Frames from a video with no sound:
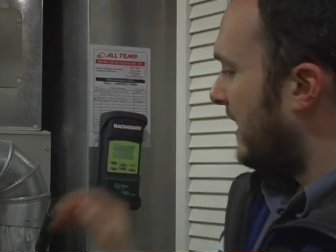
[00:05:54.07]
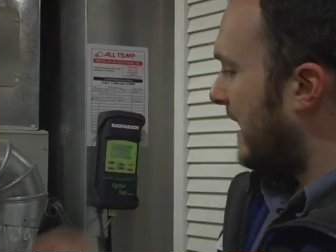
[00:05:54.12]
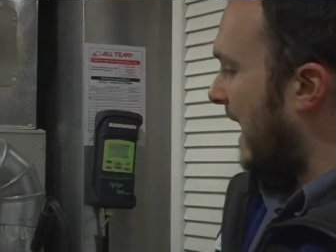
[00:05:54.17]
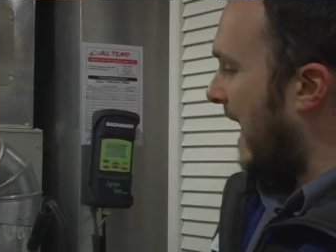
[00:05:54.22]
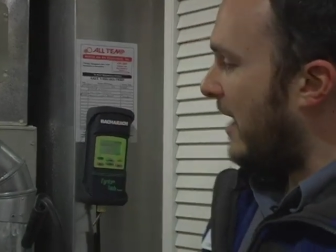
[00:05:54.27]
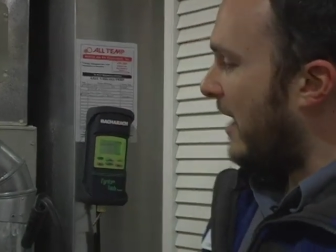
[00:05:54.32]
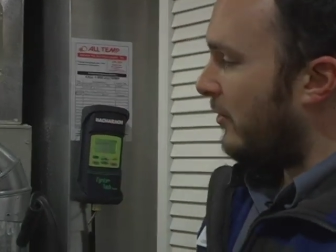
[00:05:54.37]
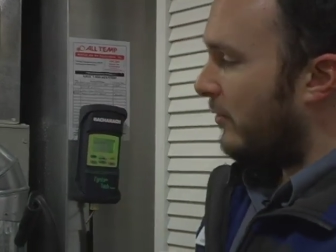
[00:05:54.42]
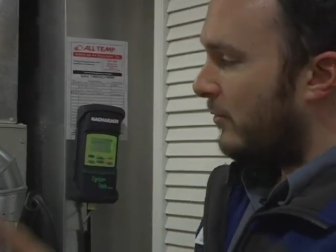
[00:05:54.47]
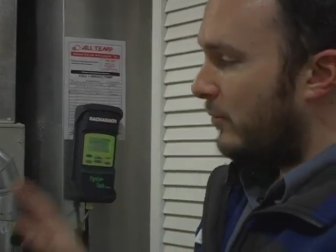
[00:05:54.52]

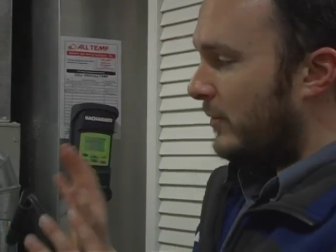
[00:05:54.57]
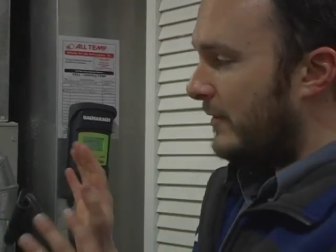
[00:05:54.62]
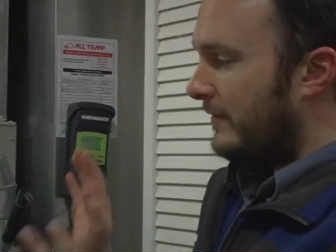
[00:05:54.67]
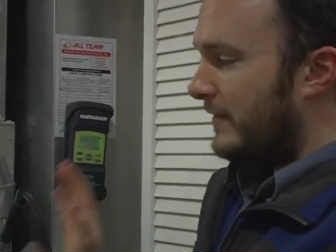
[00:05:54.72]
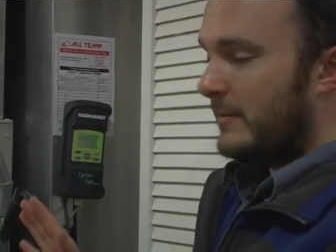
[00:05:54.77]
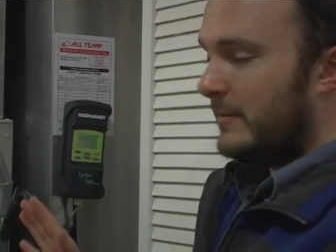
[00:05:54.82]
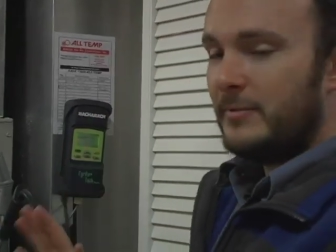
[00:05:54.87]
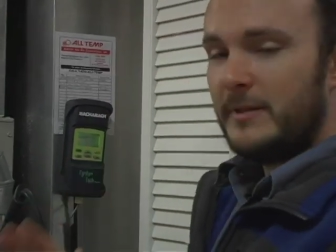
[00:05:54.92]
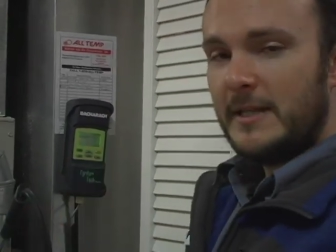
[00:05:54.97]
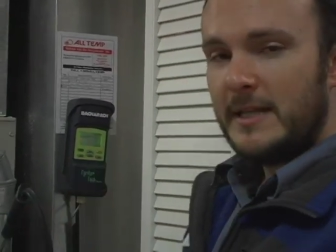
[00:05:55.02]
Now, we've
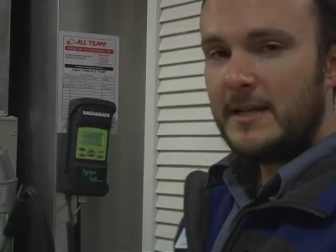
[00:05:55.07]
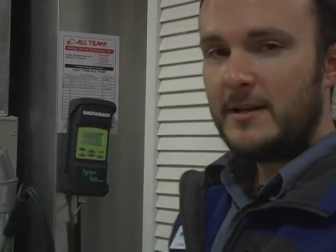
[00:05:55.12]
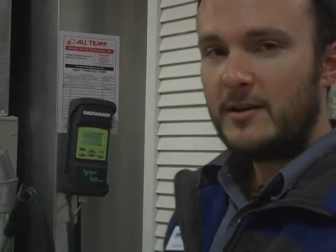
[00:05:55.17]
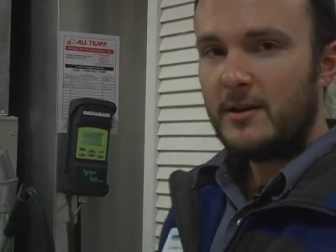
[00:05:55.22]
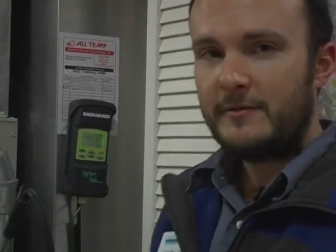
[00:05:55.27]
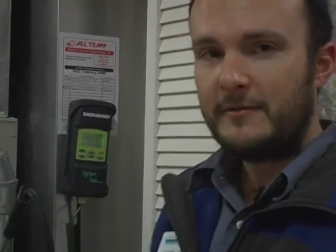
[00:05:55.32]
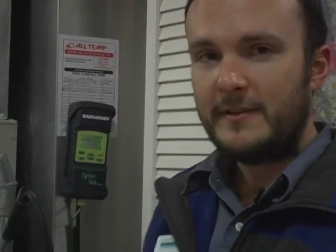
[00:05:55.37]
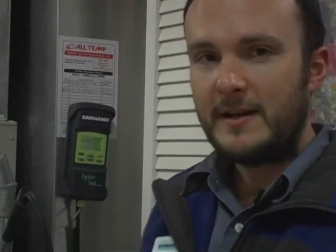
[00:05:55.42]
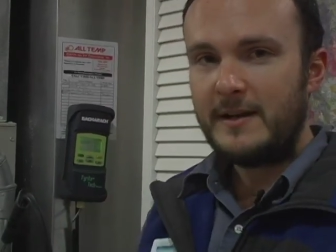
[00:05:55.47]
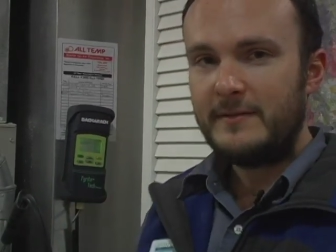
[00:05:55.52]
completed
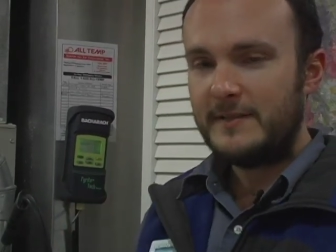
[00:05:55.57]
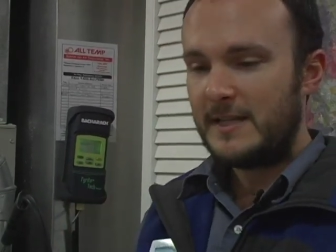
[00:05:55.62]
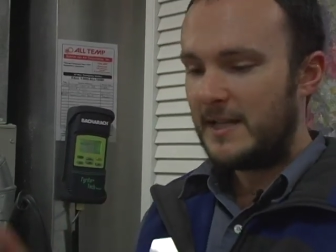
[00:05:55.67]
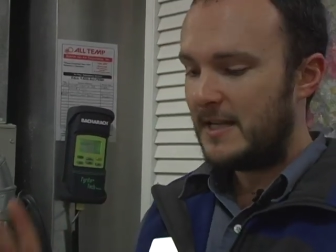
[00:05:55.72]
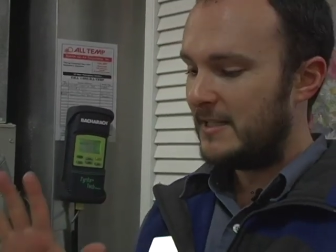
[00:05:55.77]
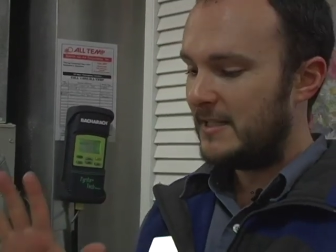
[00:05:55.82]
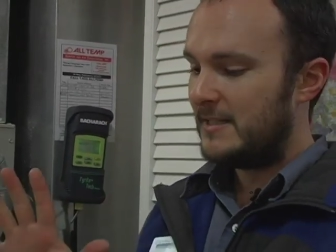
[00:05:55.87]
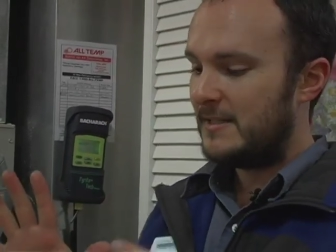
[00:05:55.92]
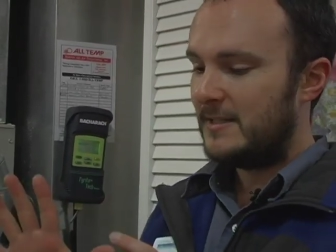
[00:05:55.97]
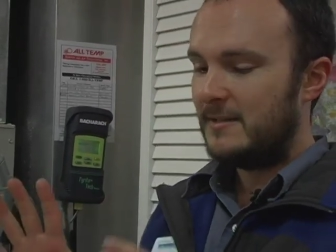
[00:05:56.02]
our five
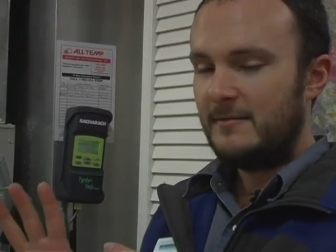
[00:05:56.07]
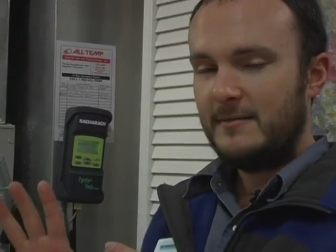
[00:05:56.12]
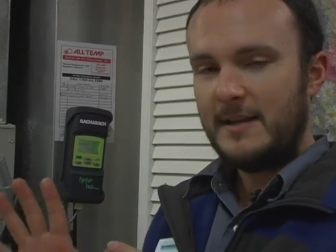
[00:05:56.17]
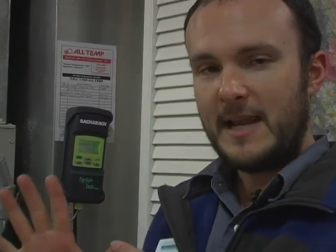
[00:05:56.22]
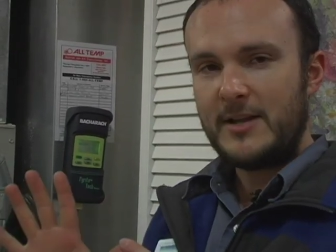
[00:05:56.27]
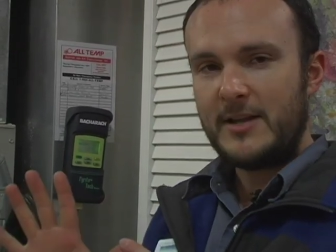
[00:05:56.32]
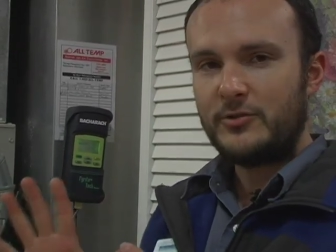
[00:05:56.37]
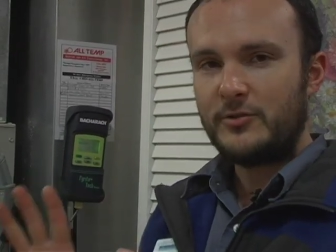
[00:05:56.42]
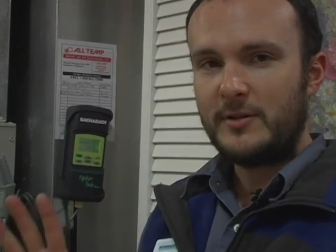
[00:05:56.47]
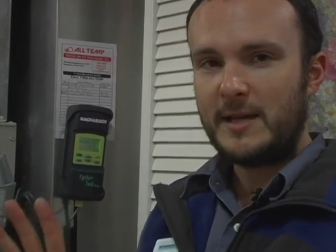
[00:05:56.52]
tests,
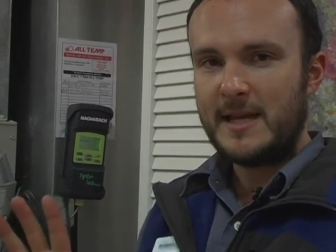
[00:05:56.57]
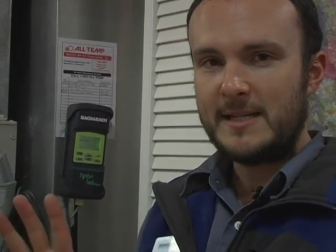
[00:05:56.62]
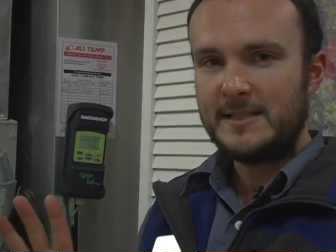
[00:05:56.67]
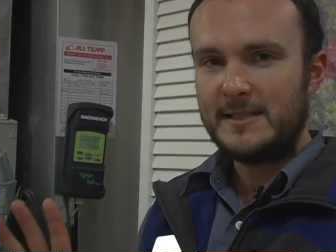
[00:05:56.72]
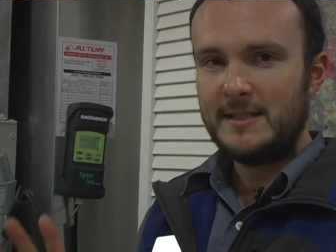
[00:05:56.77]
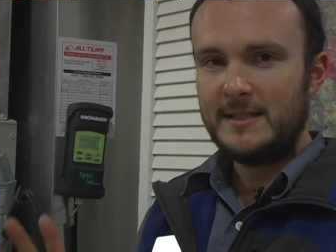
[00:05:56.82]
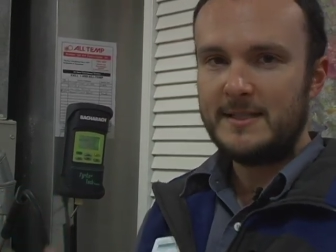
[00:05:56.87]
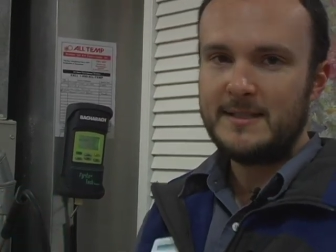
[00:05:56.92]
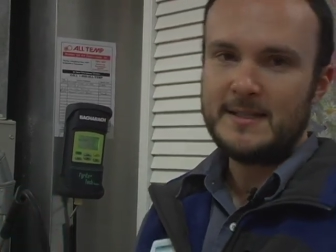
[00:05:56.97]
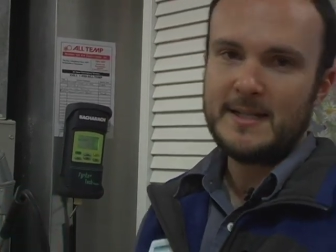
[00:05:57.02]
natural
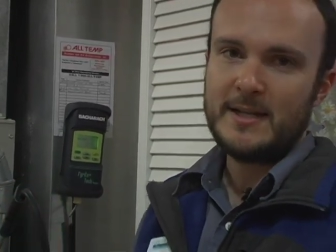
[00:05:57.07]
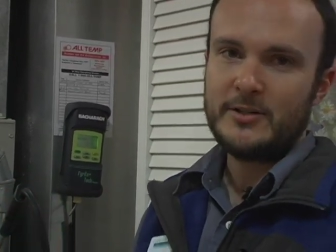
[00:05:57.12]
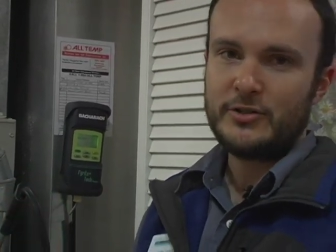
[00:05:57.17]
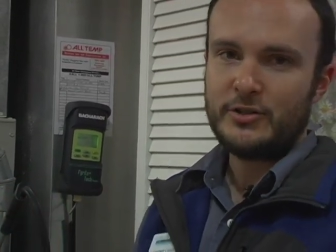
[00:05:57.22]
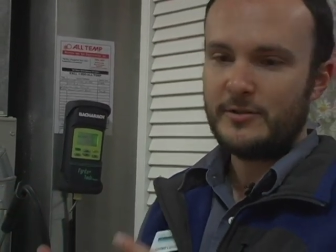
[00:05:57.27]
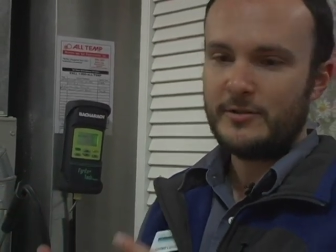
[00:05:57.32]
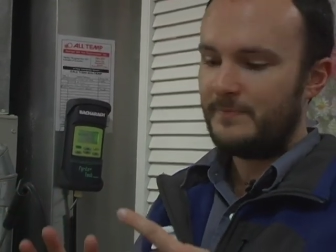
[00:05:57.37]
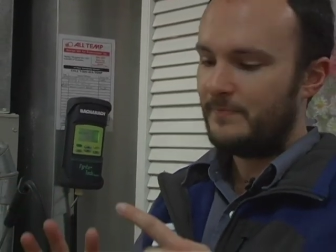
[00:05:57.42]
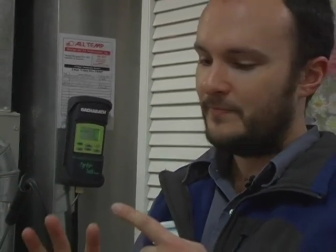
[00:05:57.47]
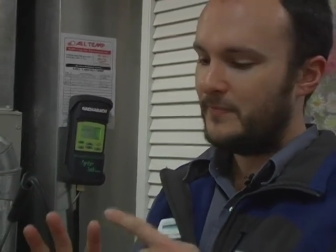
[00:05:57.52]
gas leak
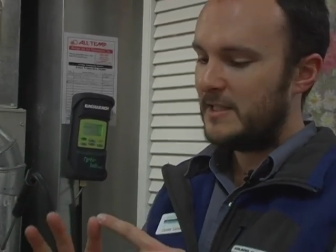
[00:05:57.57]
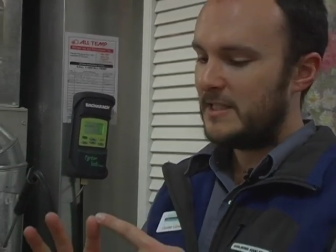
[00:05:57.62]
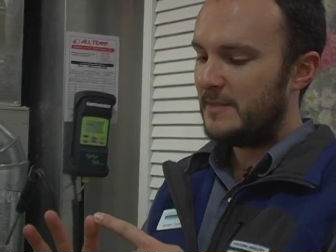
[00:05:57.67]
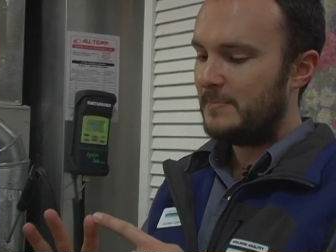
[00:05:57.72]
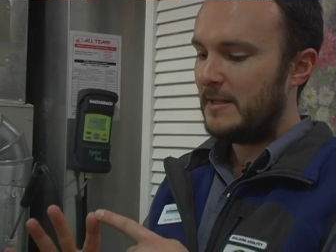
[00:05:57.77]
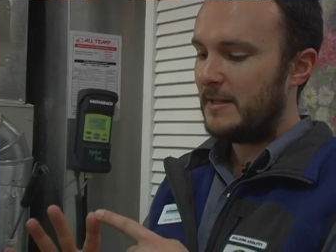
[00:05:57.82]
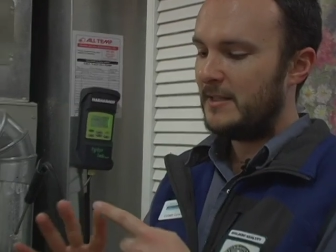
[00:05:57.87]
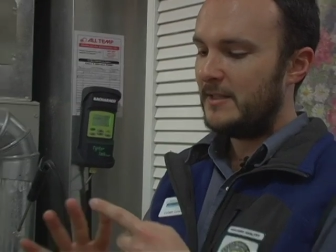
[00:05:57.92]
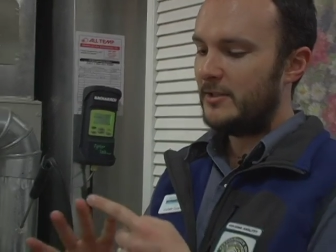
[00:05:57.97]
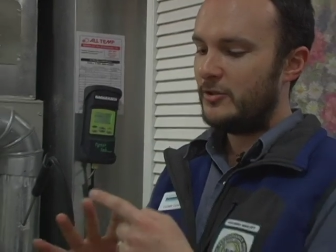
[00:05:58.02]
detection,
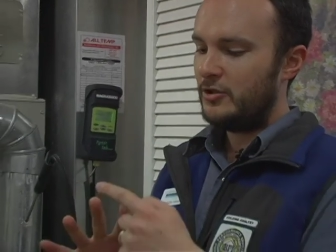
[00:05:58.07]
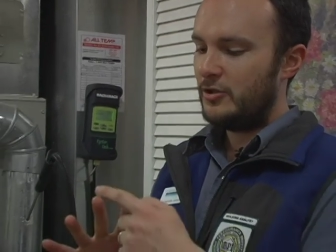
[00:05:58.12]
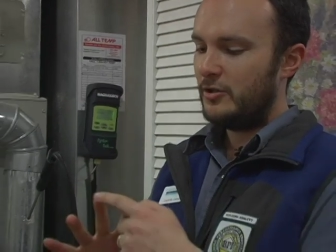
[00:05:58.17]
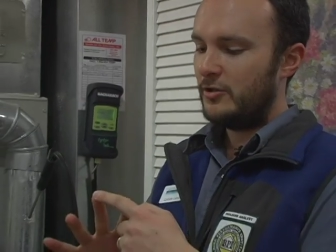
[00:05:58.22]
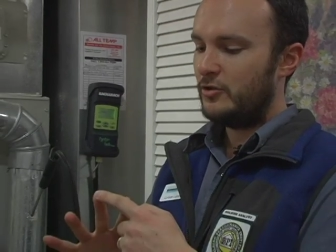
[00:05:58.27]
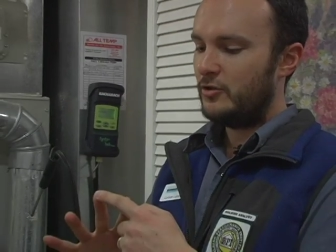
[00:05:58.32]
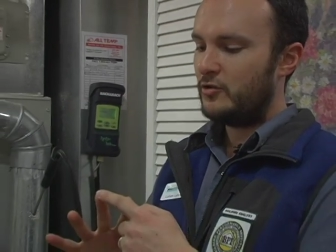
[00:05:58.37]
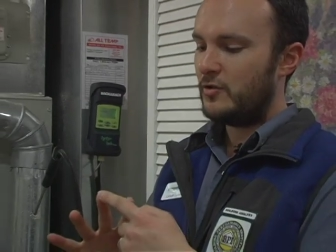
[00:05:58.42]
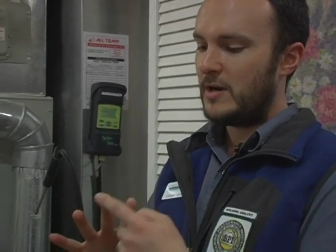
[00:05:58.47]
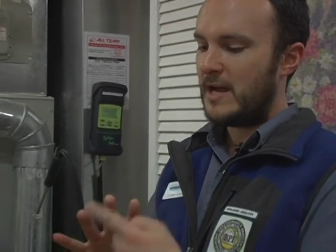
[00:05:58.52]
spillage,
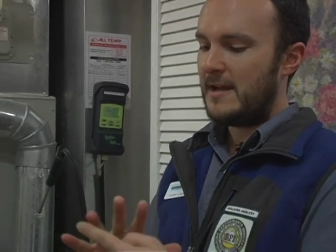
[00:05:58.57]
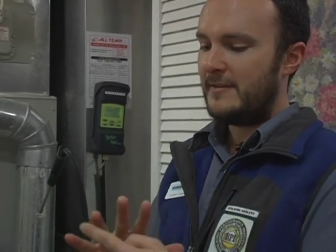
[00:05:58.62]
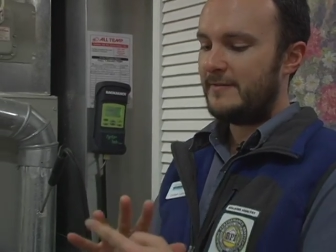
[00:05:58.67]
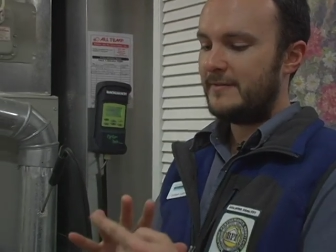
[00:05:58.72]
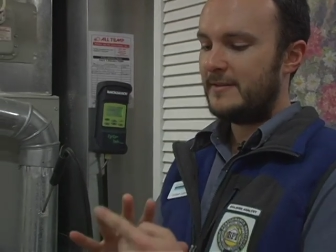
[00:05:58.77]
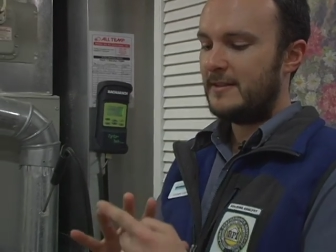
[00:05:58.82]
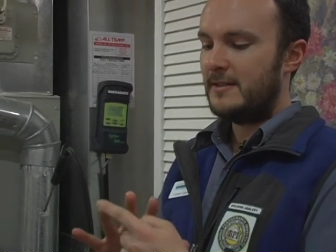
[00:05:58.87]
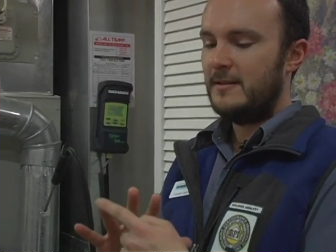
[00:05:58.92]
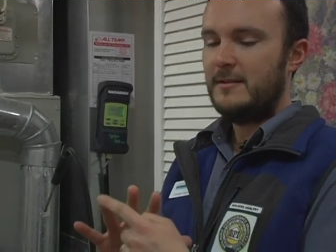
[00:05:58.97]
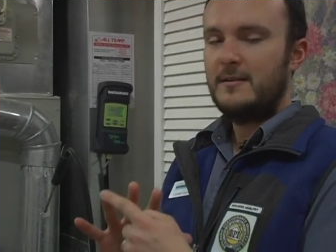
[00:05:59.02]

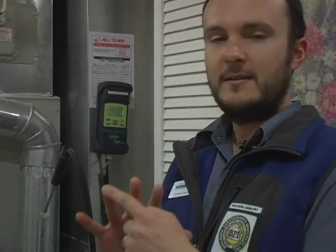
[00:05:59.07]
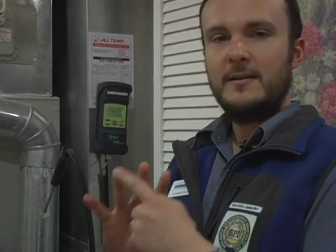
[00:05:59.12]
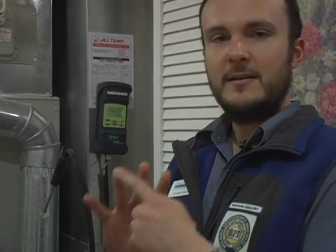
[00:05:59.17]
draft,